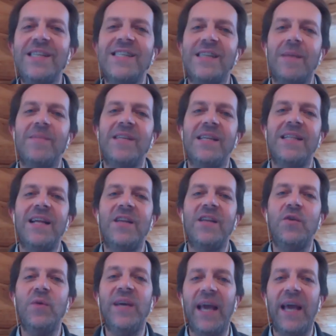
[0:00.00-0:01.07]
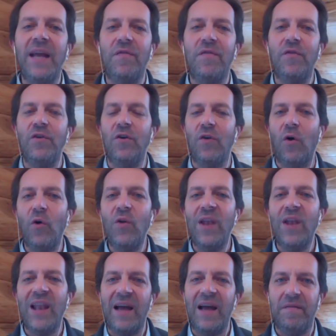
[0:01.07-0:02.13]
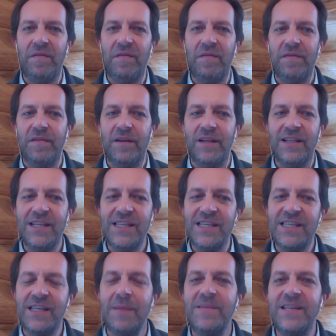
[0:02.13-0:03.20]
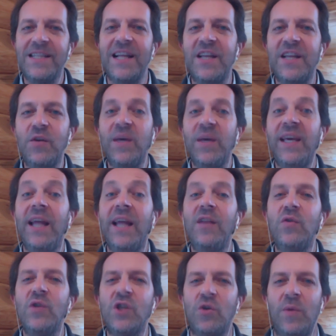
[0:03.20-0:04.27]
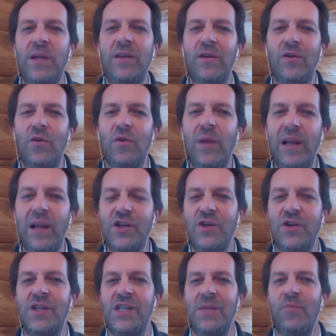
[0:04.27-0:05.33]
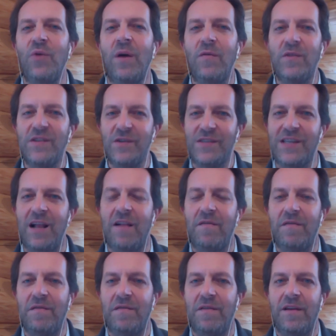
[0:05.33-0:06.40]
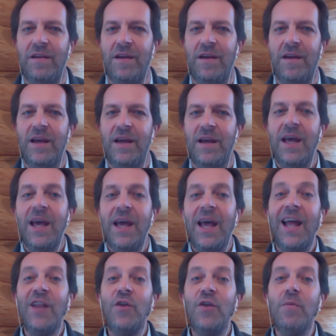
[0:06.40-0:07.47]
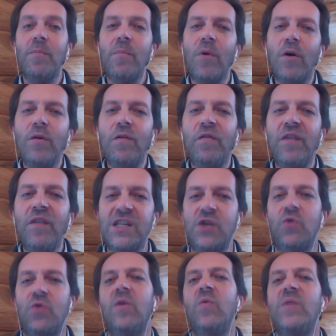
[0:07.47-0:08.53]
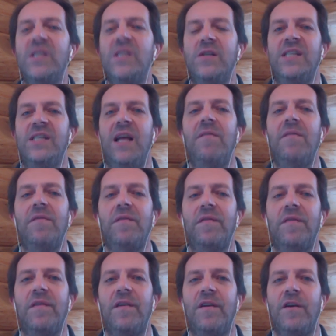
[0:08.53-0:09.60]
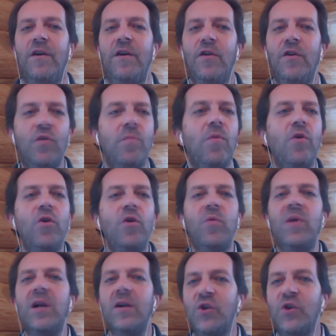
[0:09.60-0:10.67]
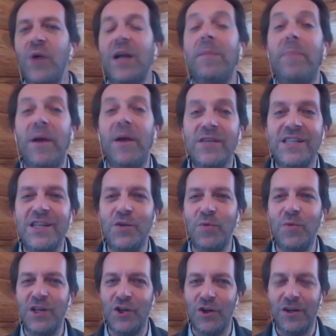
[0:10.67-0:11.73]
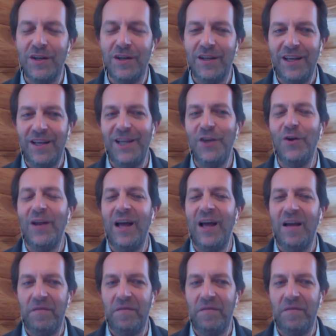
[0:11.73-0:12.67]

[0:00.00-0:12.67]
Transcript: something that you gain for your own life. This is something that you gain to strengthen the relationship you have with yourself yeah. and the more you feel strong with yourself the more you will attract better situation in your life